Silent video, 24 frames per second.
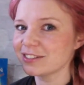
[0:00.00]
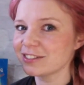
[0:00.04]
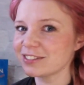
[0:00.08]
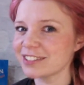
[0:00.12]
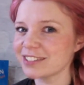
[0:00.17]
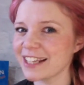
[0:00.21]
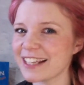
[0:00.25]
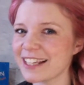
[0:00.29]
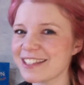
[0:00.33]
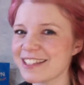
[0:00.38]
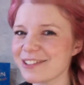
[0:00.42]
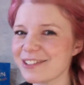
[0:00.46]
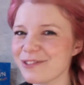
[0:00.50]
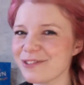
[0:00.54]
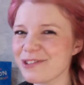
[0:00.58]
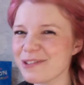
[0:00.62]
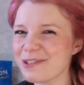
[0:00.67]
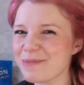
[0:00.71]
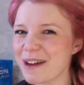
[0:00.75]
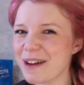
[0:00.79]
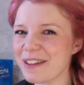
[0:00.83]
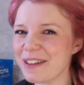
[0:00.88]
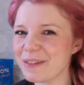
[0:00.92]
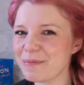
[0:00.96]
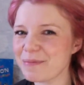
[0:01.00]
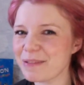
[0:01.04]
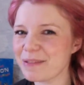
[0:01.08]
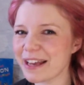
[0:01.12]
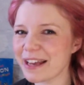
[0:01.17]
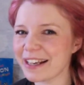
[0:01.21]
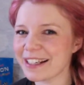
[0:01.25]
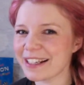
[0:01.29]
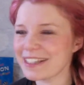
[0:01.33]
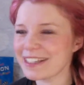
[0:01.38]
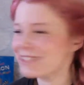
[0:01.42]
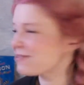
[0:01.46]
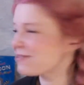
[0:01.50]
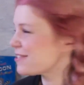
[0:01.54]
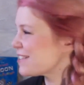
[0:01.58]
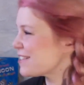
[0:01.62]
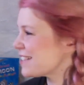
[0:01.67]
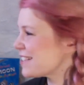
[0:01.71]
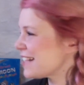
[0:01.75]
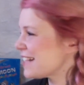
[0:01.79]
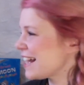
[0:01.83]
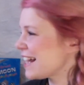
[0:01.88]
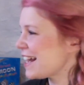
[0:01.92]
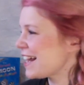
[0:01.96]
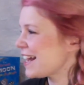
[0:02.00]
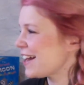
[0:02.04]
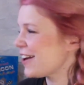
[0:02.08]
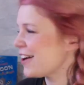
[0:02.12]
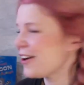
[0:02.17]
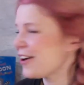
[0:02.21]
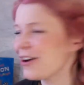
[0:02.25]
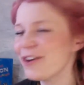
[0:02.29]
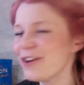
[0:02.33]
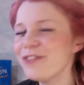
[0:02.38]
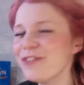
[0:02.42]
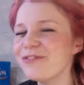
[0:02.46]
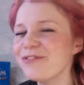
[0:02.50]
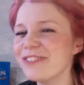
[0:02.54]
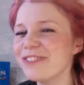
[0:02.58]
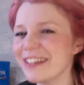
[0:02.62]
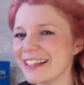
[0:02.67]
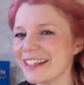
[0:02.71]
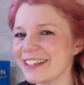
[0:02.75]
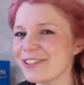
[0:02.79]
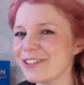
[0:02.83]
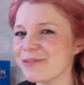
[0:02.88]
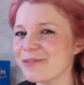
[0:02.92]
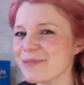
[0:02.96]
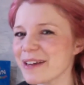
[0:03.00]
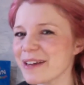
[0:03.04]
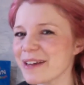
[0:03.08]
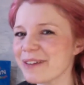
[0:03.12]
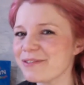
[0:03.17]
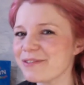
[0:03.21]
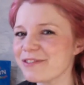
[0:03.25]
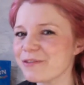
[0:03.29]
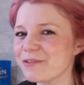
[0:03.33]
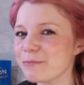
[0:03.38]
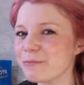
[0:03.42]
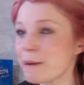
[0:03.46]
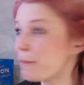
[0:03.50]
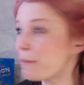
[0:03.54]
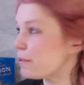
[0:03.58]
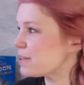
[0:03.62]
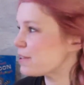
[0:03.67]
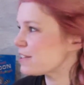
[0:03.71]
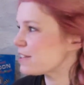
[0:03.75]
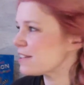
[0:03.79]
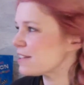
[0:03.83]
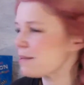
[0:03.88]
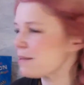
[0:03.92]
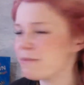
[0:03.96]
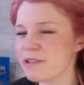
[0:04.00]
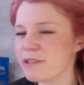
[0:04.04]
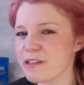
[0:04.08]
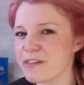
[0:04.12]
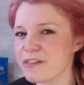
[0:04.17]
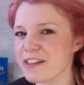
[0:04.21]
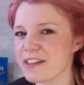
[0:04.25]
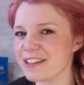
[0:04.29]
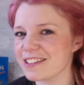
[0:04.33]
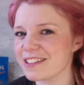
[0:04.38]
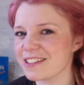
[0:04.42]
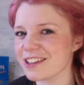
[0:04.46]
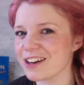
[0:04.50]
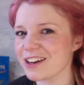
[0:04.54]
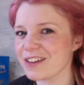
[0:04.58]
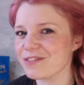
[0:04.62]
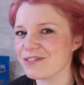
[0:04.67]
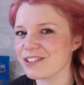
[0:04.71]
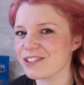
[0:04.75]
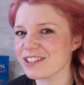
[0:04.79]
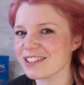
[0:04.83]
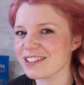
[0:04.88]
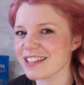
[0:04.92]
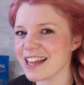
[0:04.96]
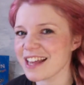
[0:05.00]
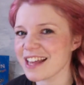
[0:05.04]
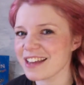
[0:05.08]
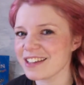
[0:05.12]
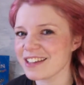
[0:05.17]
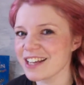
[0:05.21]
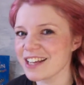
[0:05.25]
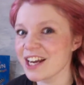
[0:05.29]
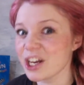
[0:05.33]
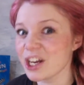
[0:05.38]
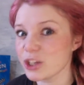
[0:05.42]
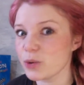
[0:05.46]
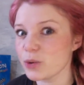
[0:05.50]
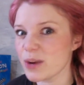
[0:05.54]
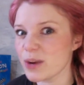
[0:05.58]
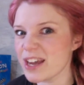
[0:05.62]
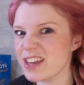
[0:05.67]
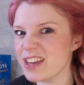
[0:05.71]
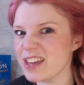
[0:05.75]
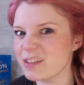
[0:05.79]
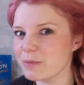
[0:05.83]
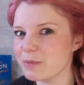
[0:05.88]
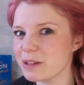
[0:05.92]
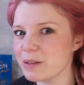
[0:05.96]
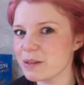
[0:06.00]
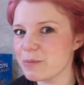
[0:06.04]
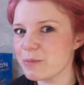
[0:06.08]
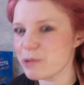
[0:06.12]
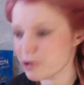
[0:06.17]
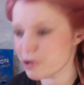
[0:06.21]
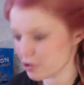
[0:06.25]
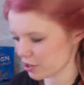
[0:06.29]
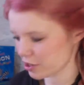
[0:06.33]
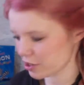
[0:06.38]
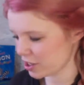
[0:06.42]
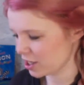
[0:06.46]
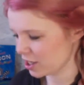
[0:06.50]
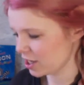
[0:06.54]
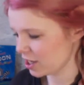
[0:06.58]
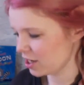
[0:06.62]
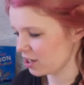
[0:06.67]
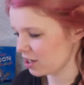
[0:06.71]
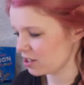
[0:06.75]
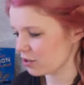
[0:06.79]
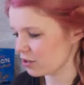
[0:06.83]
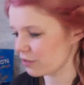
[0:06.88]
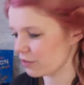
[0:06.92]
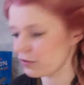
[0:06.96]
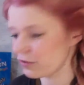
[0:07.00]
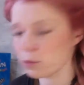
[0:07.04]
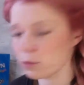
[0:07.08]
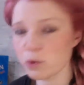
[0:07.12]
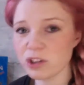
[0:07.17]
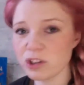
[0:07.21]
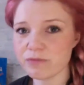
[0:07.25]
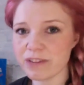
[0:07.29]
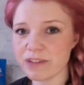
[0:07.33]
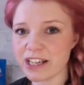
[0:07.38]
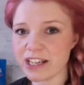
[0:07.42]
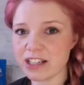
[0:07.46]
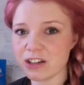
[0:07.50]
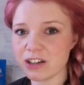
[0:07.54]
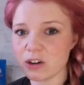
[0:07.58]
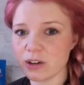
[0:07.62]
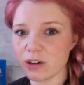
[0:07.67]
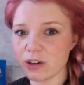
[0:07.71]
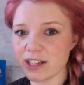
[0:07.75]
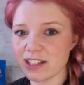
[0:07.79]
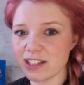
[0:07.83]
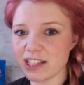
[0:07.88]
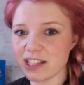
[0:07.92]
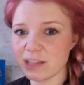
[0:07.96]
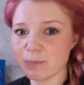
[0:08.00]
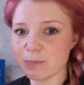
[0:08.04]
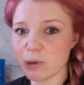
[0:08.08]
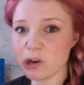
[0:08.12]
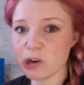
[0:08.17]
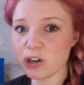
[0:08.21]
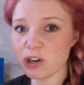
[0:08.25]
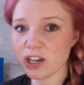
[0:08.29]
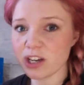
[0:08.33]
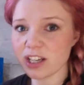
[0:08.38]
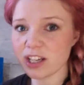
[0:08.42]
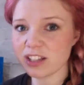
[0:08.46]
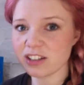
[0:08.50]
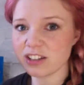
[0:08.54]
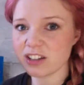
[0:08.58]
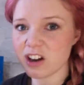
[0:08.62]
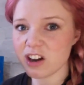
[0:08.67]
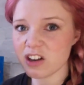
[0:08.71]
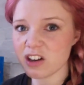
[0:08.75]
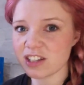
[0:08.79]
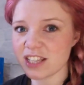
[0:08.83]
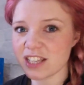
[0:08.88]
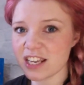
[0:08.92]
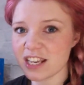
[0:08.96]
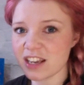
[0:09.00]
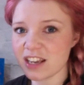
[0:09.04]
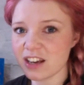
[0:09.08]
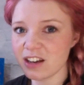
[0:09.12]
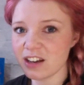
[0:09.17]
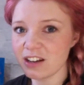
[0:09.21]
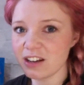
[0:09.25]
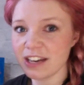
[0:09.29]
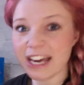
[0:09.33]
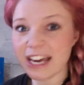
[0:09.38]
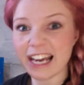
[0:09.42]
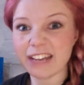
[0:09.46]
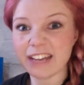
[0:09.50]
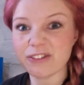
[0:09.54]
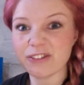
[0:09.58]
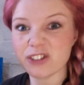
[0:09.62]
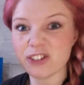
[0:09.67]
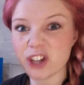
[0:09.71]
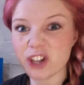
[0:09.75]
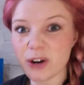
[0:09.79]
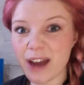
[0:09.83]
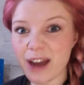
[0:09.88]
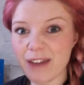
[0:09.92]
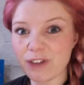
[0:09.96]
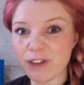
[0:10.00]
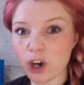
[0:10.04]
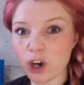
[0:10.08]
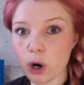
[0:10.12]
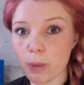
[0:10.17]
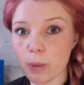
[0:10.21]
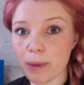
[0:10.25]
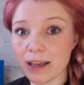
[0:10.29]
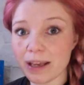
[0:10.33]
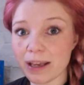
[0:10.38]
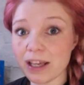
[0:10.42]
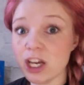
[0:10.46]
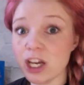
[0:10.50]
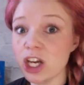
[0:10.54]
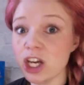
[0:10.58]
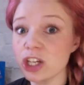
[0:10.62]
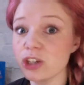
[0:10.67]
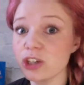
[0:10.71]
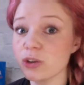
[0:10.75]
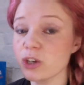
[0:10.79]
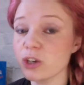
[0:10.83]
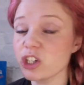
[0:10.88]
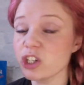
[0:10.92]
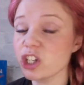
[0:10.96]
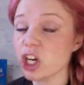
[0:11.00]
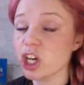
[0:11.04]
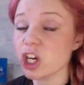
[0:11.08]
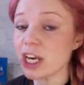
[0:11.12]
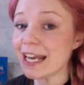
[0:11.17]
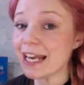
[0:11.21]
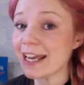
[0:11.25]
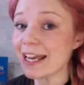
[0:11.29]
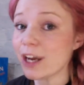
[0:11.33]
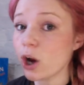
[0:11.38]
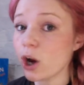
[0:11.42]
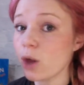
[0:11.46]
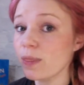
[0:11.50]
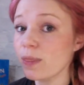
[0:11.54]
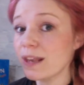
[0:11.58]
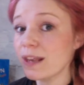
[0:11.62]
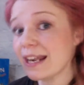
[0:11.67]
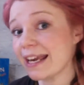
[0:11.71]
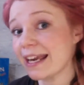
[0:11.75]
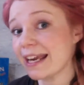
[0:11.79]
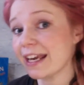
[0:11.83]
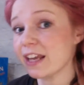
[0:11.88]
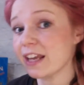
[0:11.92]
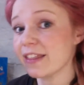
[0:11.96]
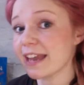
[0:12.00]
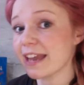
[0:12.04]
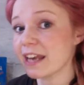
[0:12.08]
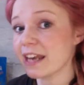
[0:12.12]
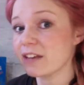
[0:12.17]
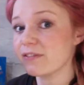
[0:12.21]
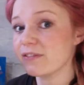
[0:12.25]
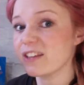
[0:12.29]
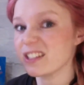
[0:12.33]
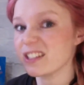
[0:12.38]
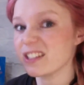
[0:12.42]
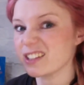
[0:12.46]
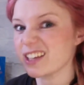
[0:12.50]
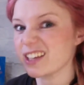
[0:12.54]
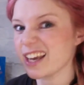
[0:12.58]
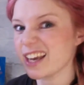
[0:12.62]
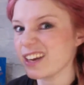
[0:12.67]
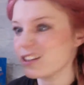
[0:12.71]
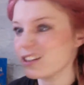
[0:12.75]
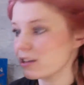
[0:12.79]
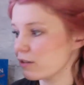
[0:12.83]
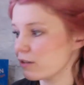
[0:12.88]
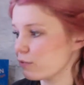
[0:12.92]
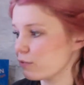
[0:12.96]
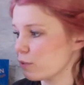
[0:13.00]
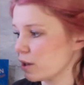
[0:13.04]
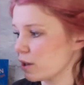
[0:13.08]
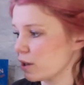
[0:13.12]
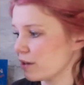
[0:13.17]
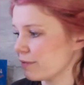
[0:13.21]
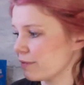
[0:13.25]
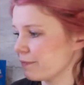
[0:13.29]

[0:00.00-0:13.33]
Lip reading: It's all about the planets, which hopefully you'll be able to remember some of the things that I've just said. You'll hear them in the book. So if you want to read along, it's this book, Star Seeker, and if you don't have a copy, you can click on the link at the end of this and get yourself one.